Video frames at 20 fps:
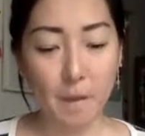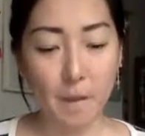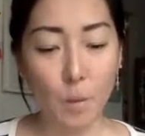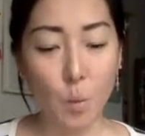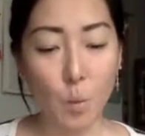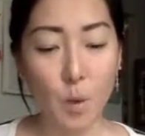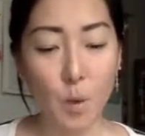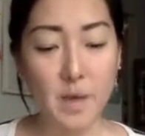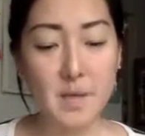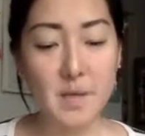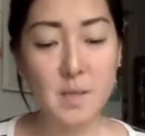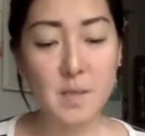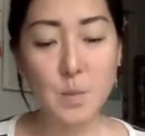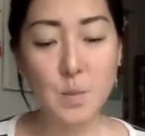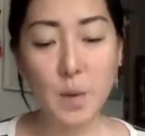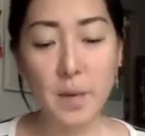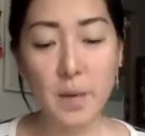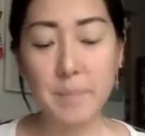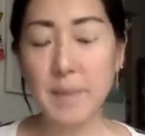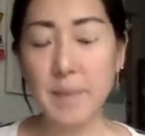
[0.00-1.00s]
what is
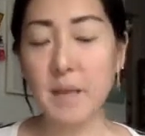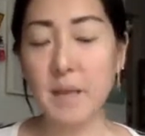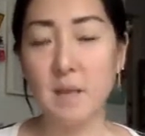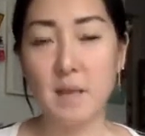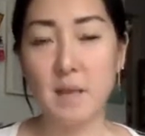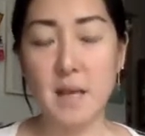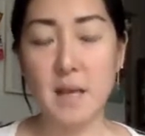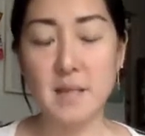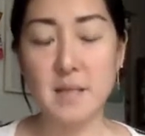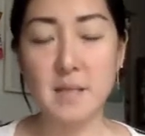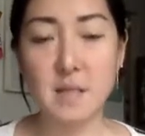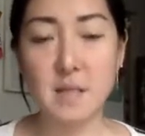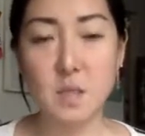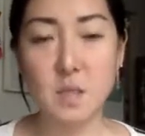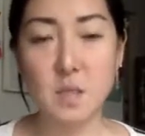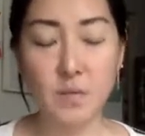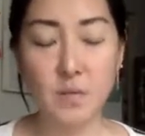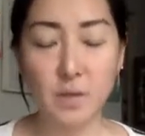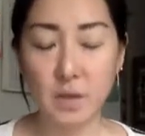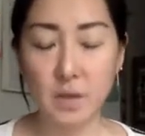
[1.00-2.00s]
one big lesson
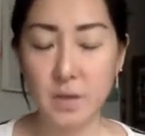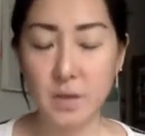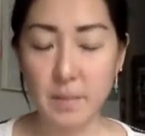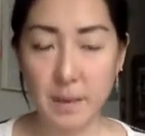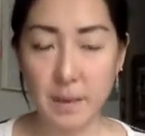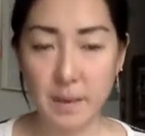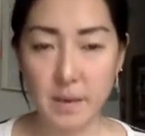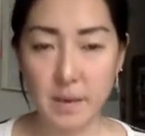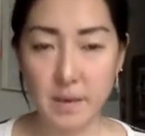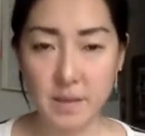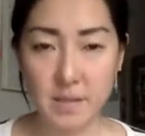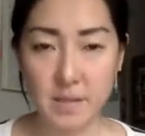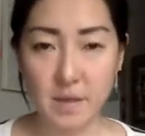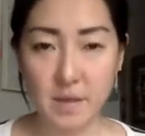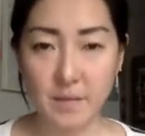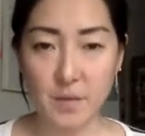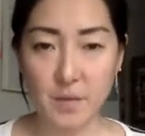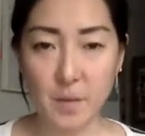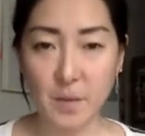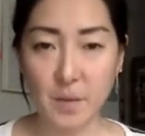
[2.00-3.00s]
you've learned about
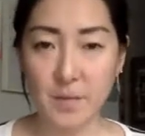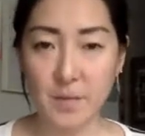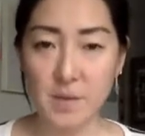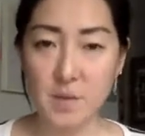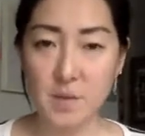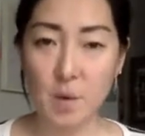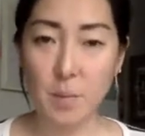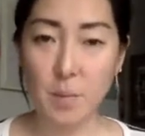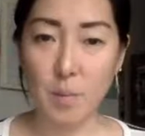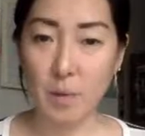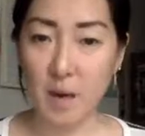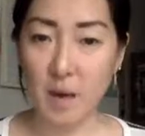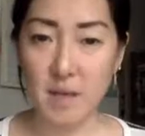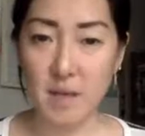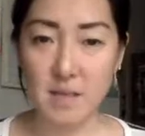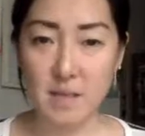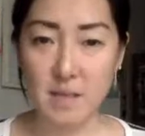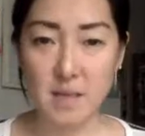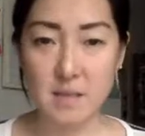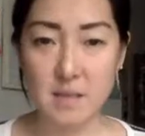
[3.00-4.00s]
yourself throughout this whole
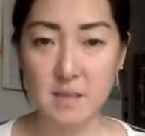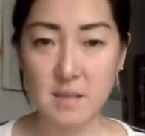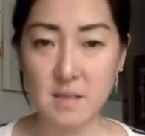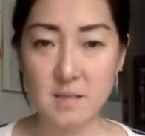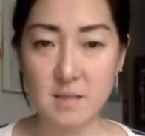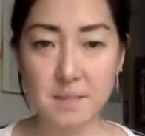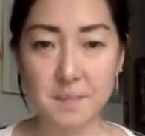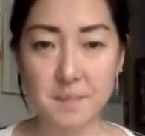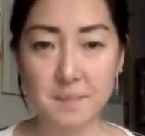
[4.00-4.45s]
process?